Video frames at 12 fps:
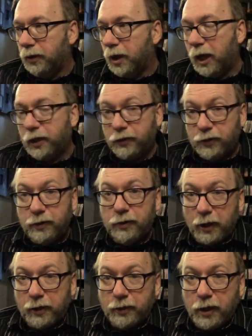I could
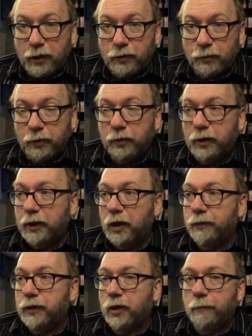I could talk to her and that I
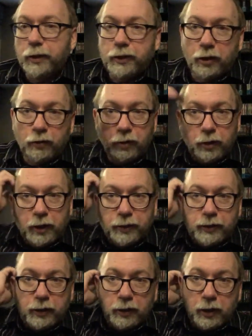wasn't going to miss out on
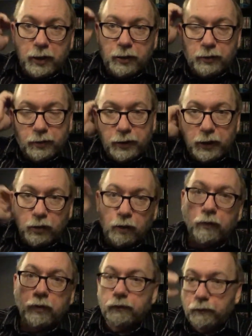see, on seeing her
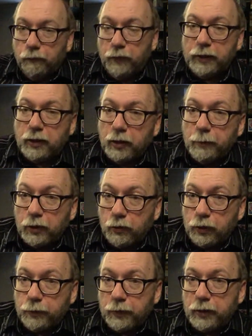over FaceTime on
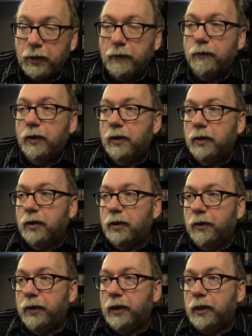Christmas Eve,
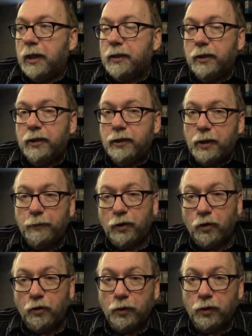they actually sent me
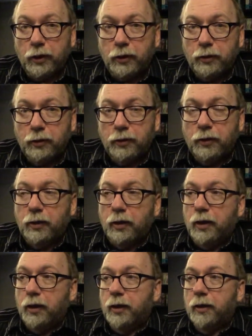home early.
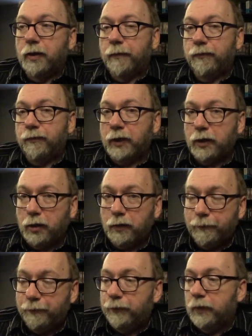Uh, they got
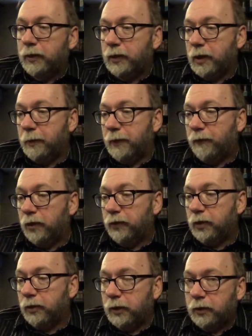gave me a
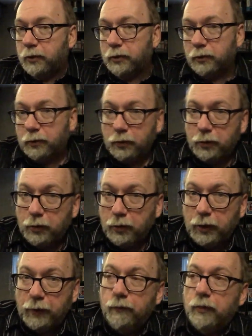voluntary
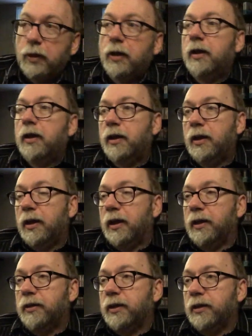leave
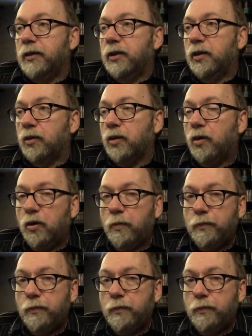and said, you know, go home.